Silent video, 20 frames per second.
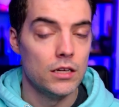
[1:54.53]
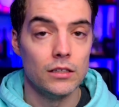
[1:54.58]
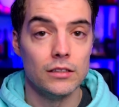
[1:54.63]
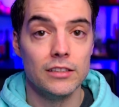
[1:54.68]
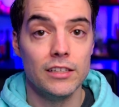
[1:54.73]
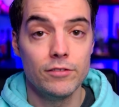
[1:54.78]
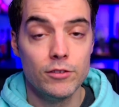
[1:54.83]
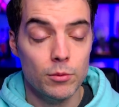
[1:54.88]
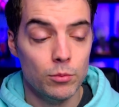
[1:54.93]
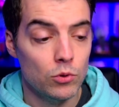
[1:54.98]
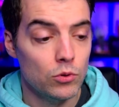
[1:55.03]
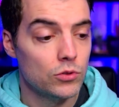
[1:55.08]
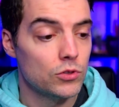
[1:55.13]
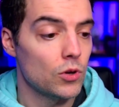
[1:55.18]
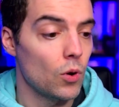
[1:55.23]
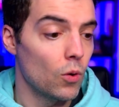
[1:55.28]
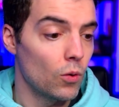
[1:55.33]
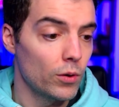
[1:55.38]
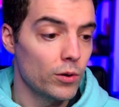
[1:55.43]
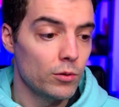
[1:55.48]
Liftables
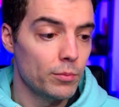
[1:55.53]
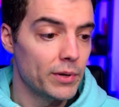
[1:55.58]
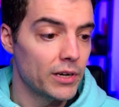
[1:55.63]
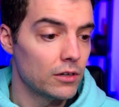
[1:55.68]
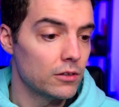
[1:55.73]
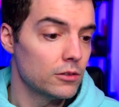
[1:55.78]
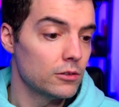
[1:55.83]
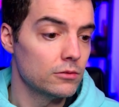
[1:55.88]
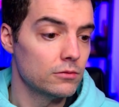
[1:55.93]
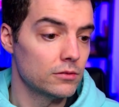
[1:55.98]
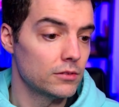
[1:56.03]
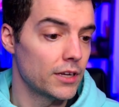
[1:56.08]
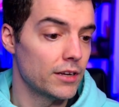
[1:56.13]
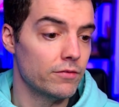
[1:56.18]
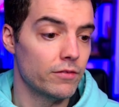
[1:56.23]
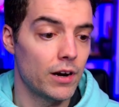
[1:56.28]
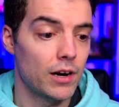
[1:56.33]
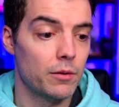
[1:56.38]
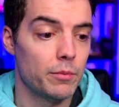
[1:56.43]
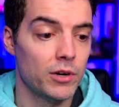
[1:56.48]
oil barrel
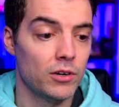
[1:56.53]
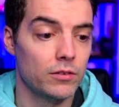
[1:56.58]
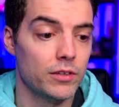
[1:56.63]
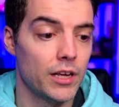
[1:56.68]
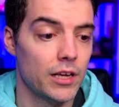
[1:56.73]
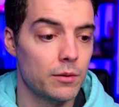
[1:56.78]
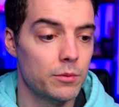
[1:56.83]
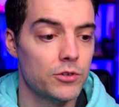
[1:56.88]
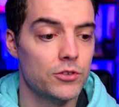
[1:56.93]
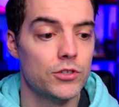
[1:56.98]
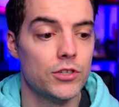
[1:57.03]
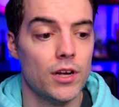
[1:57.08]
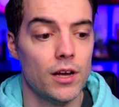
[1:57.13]
environmental damage